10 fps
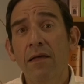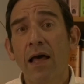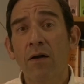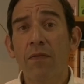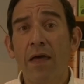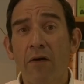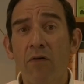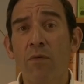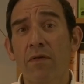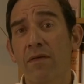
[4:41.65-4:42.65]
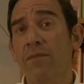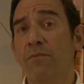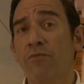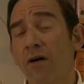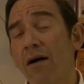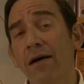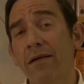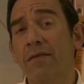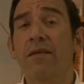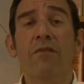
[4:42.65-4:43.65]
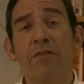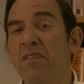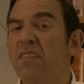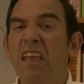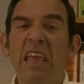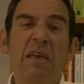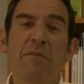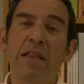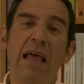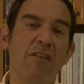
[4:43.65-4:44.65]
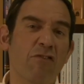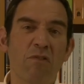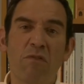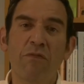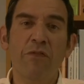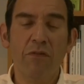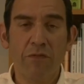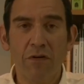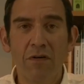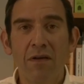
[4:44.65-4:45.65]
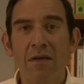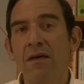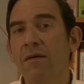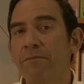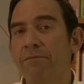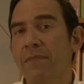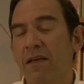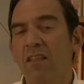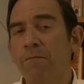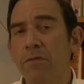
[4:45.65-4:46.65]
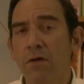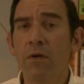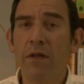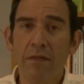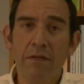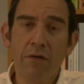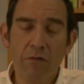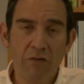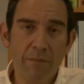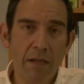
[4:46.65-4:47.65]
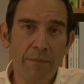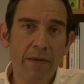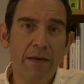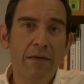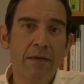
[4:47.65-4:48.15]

And all the heroism and pride and self-esteem and national fervor exploded into Torah Sheba'al Peh.